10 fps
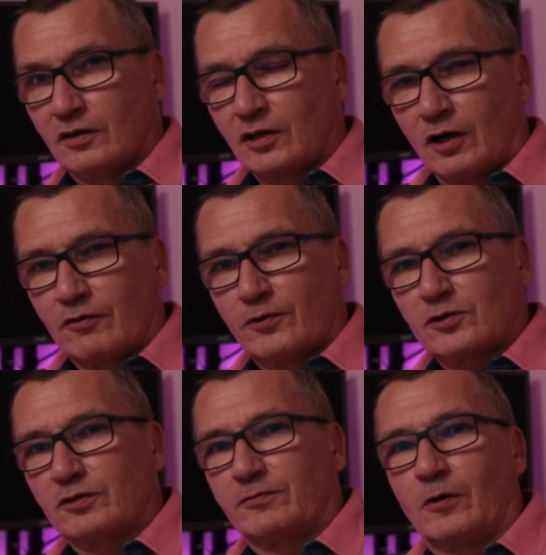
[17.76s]
Now,
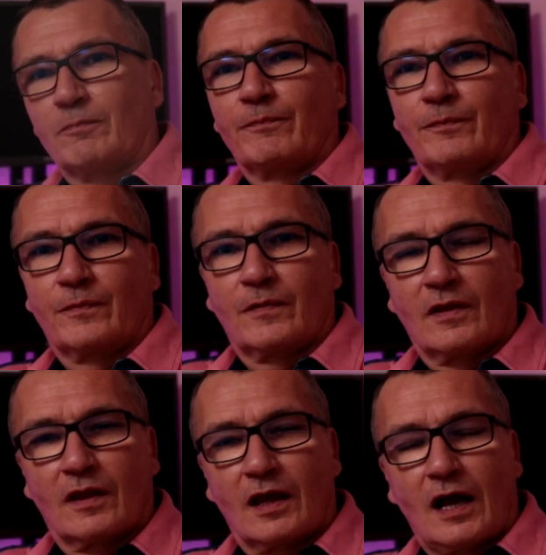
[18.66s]
first of all,
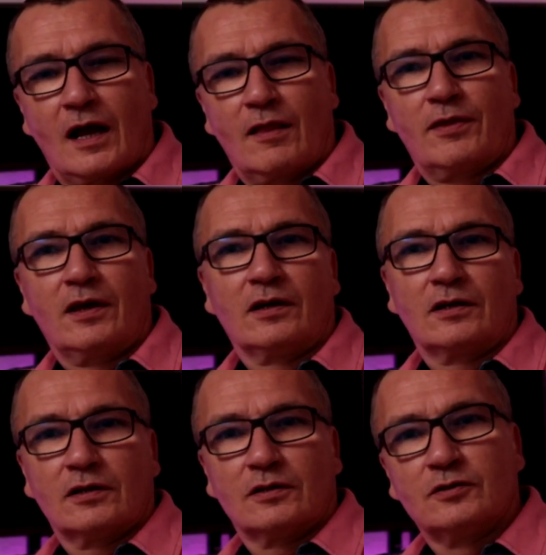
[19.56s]
I
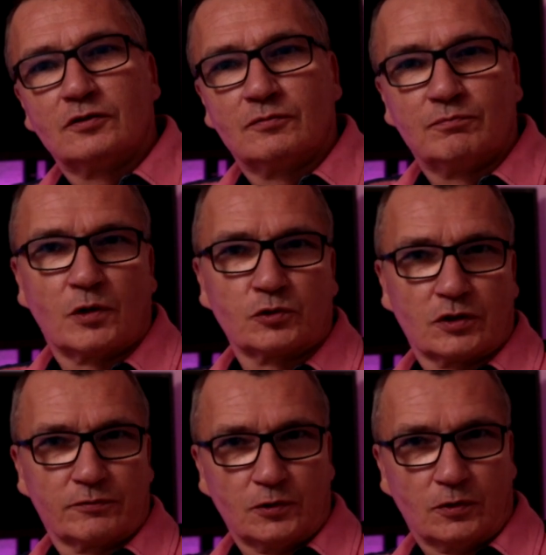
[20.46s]
think most
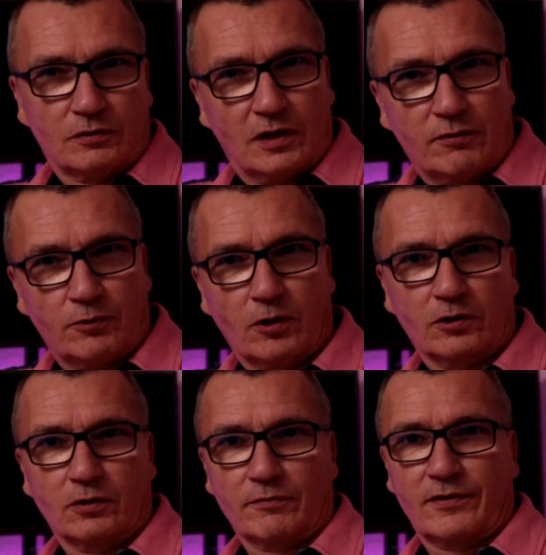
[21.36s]
of you have
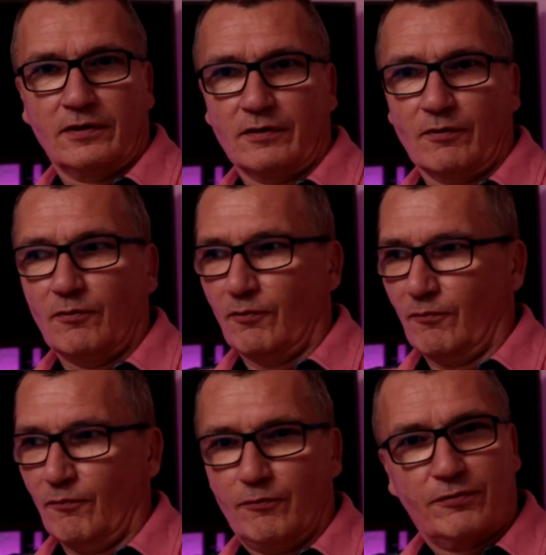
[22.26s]
heard of the
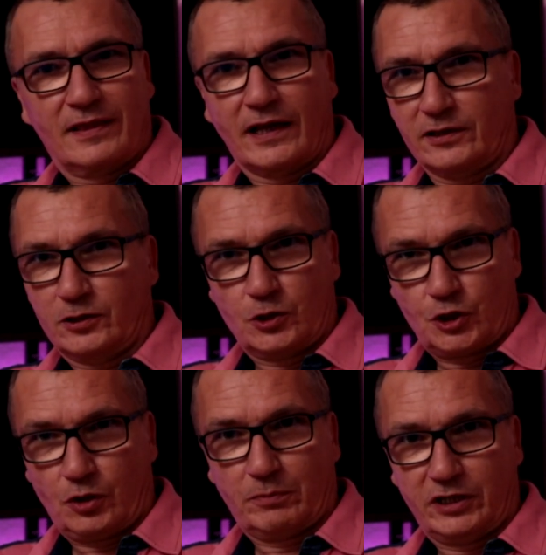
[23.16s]
flood in
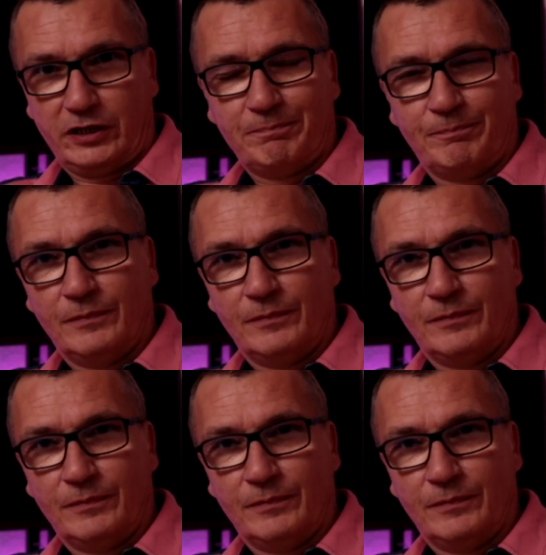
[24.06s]
Germany.